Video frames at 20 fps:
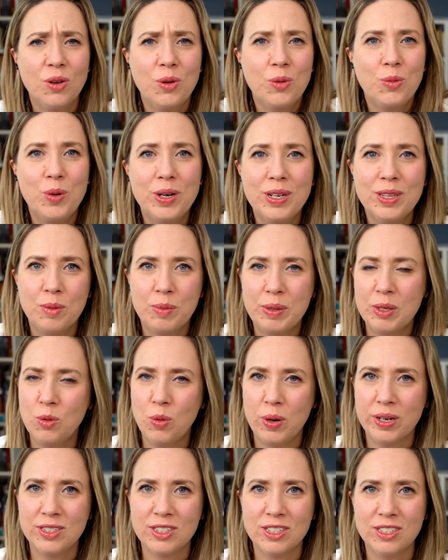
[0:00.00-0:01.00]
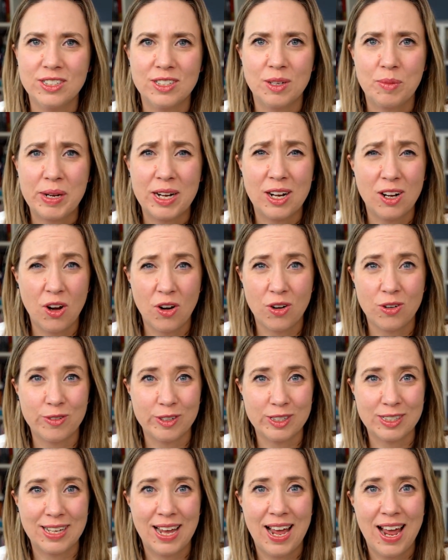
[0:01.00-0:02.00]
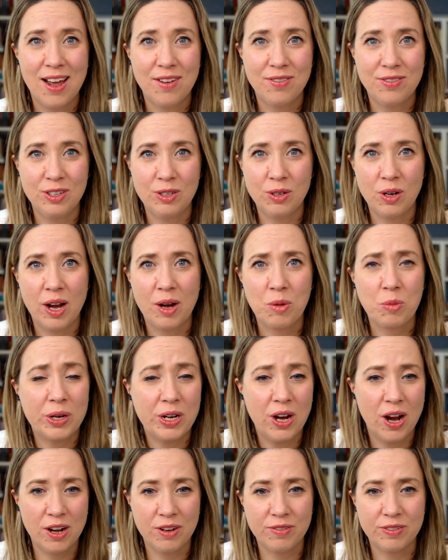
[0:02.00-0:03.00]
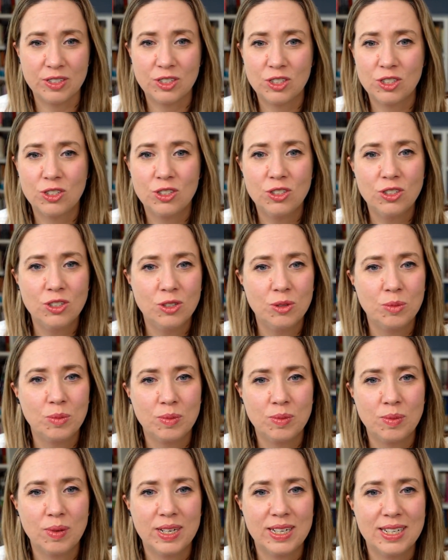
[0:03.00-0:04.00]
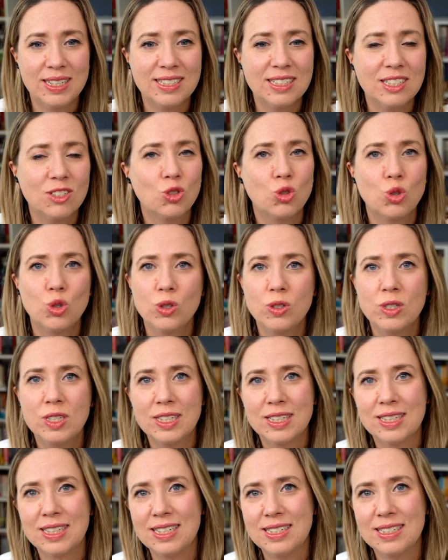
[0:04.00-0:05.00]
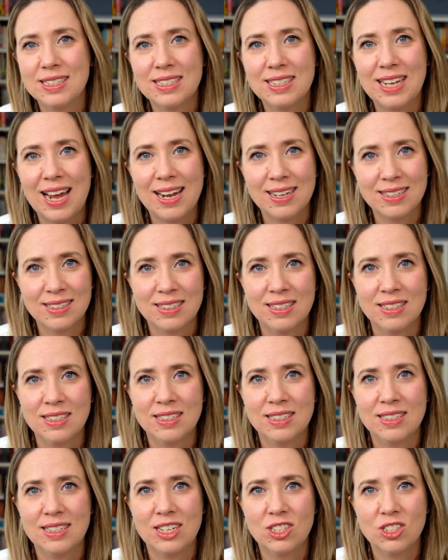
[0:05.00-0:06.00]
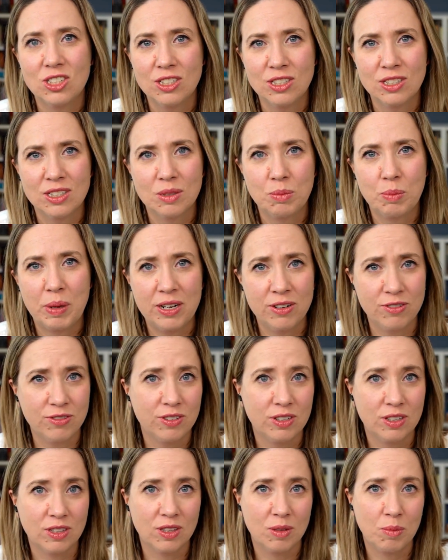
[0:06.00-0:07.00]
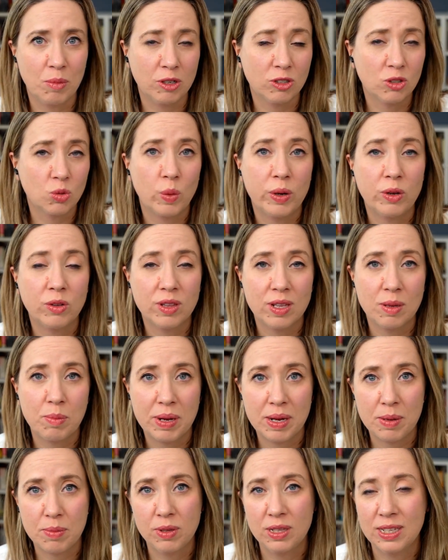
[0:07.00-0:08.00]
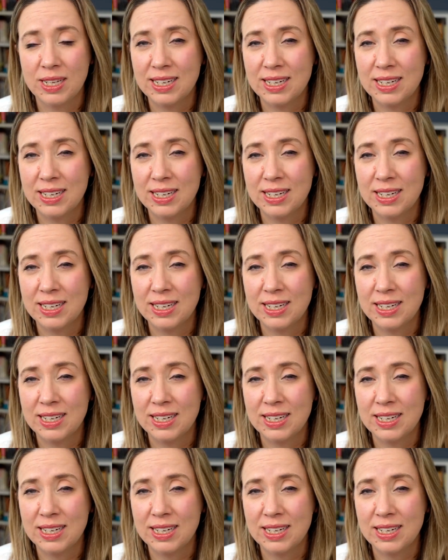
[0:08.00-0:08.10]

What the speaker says: one of the big questions, a lot of us have, and we kind of assume, is it true that these tax concessions benefit the most wealthy people in